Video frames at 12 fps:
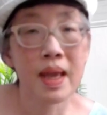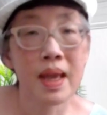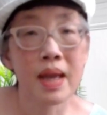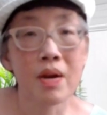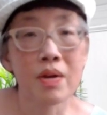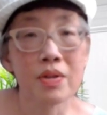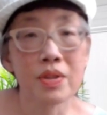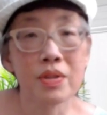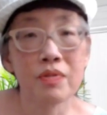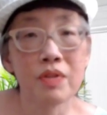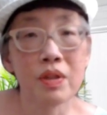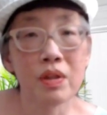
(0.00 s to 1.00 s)
and also
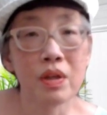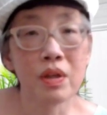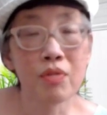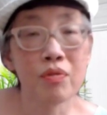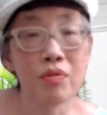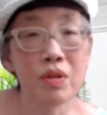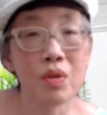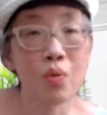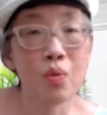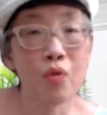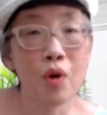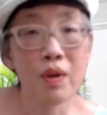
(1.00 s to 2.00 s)
if you look through to the
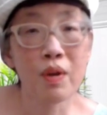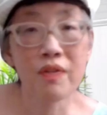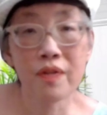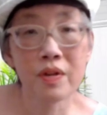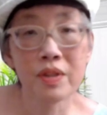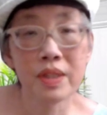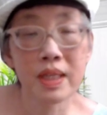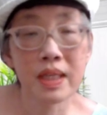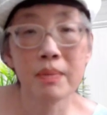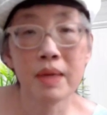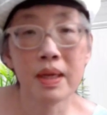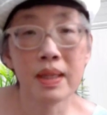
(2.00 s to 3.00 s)
very first
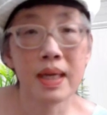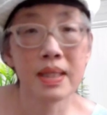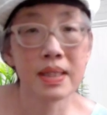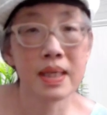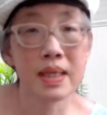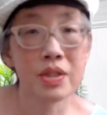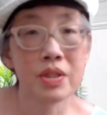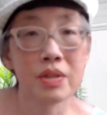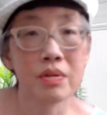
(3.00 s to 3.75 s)
email I sent you,